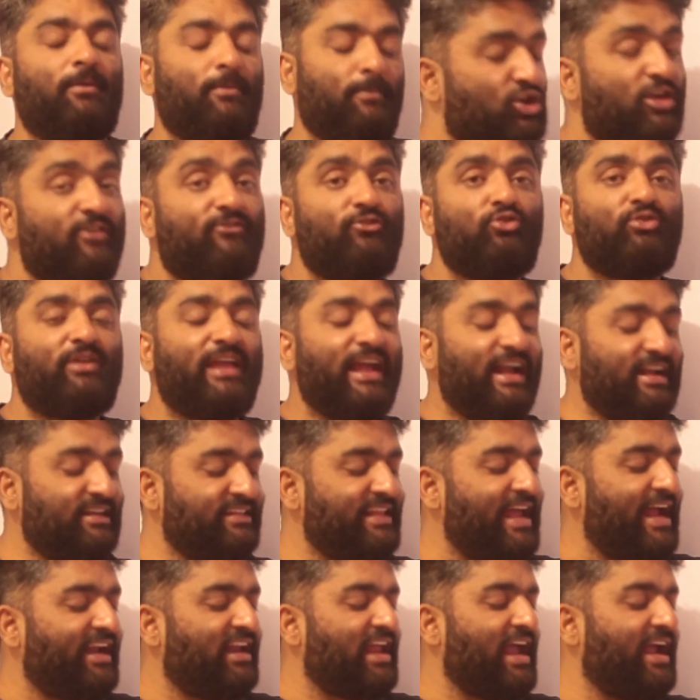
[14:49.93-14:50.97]
If you get
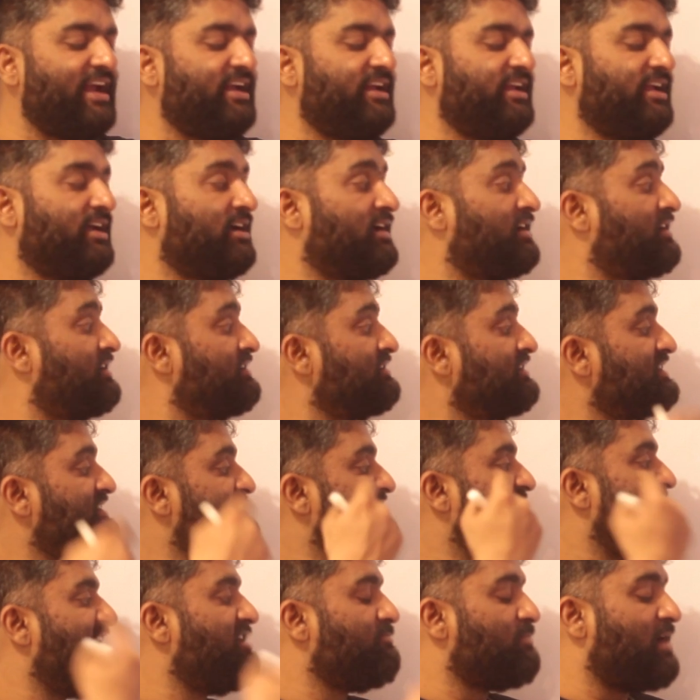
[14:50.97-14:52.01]
that idea, the
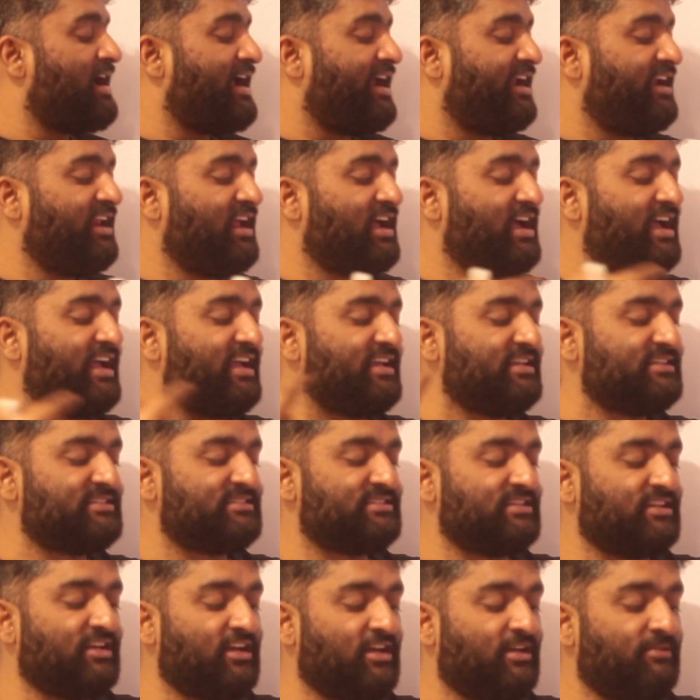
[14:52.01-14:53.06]
same idea is
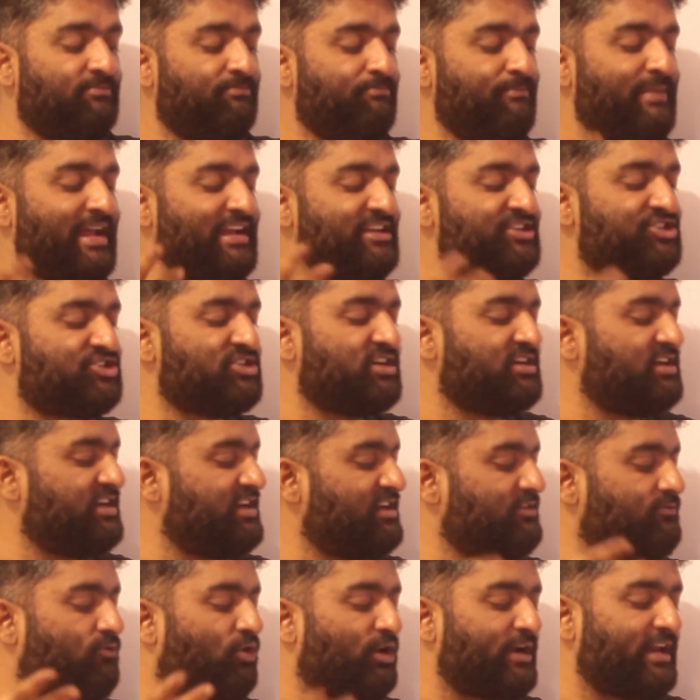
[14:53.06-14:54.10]
mentioned
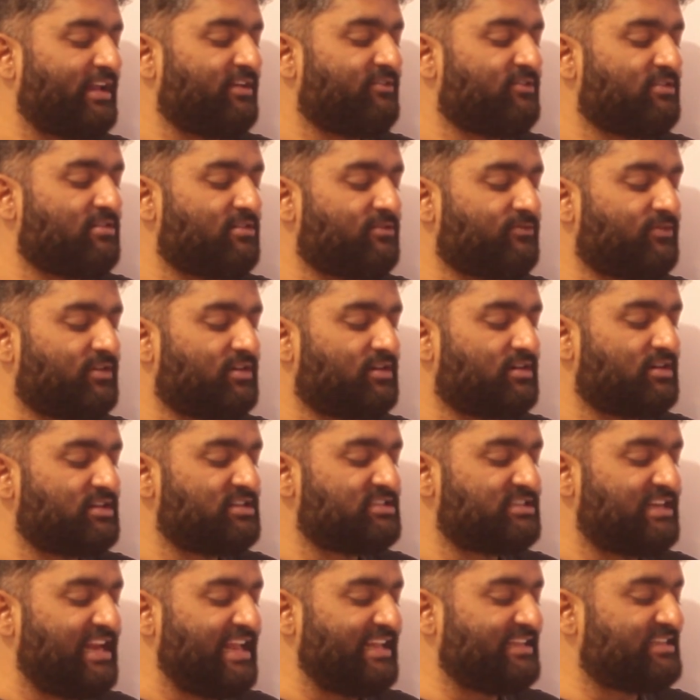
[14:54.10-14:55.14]
in whatever
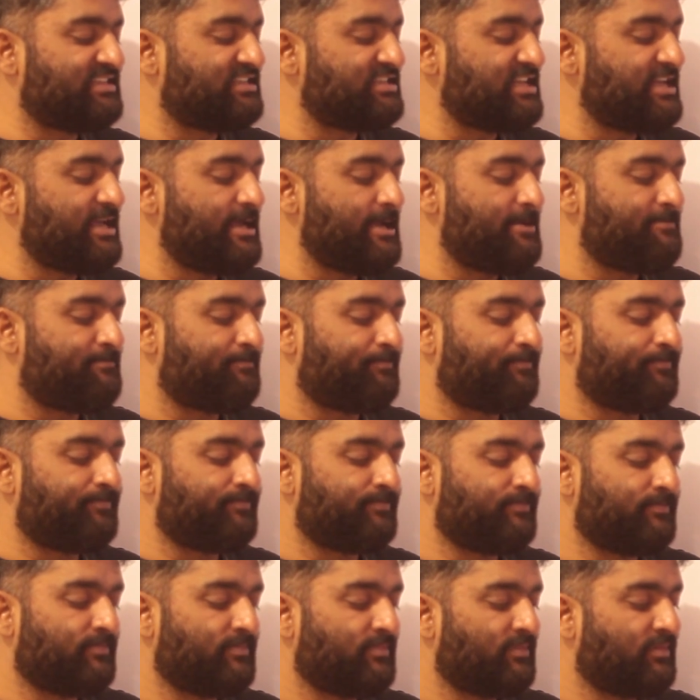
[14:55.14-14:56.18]
words, let's say
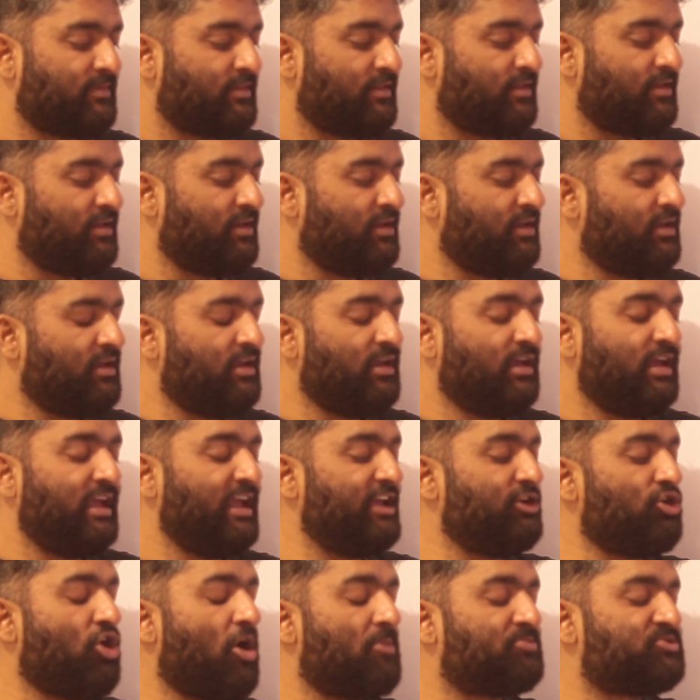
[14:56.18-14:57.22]

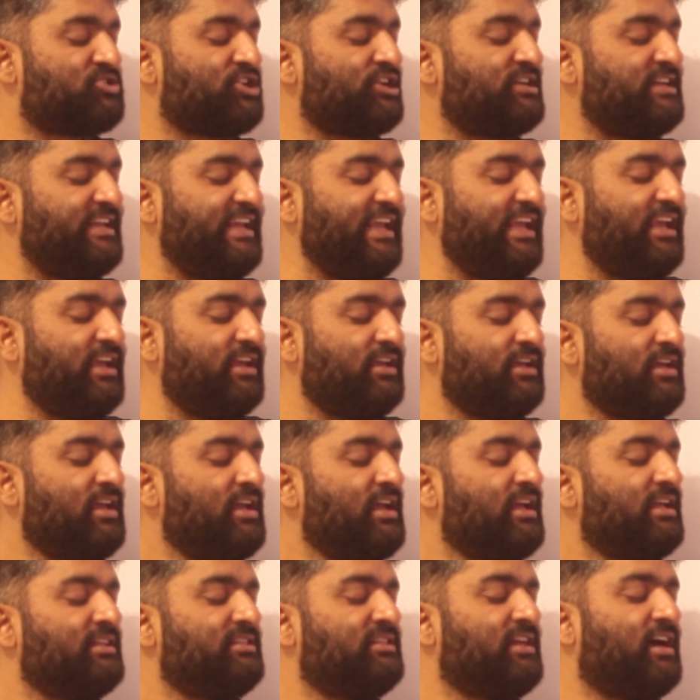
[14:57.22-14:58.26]
in option E,
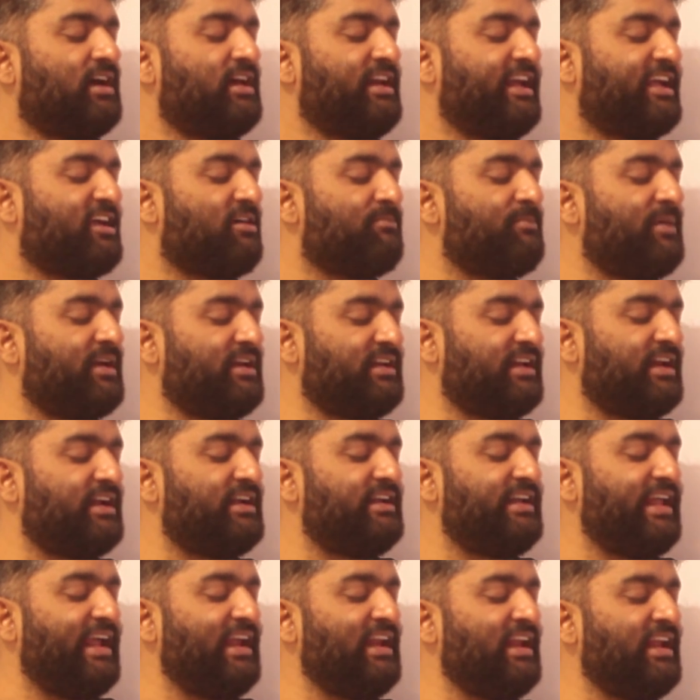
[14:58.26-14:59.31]
the
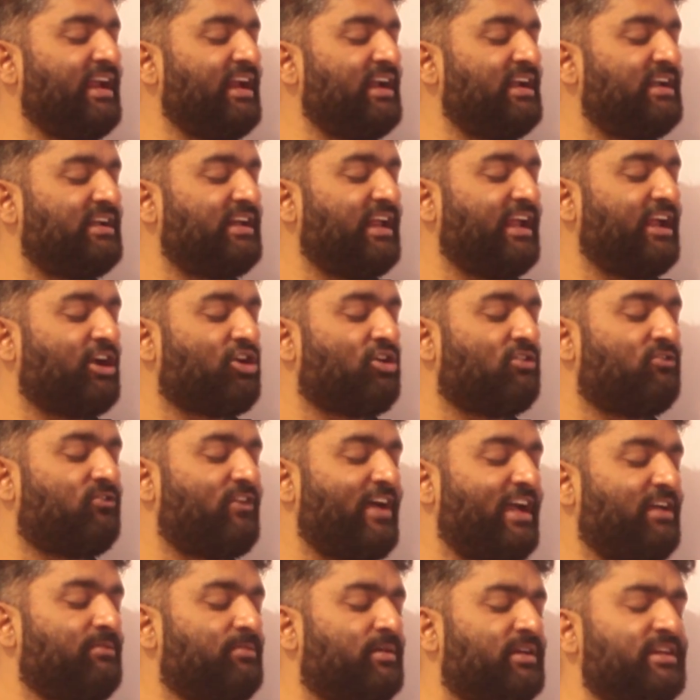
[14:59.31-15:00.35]
recommended daily intake of
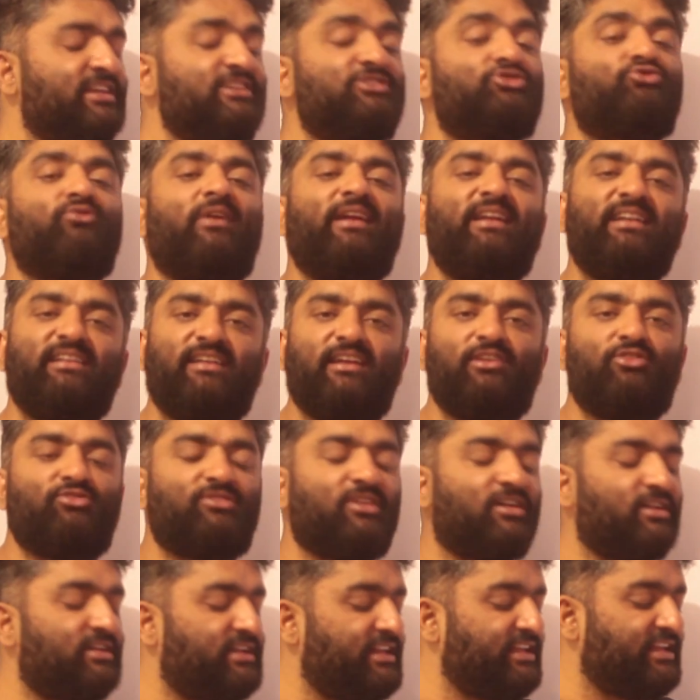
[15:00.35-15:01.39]
fiber is 20 to
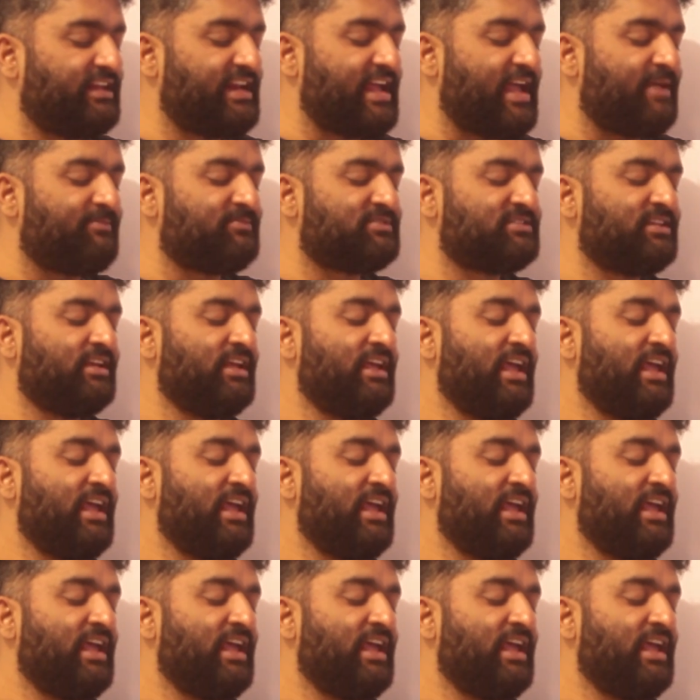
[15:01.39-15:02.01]
30 grams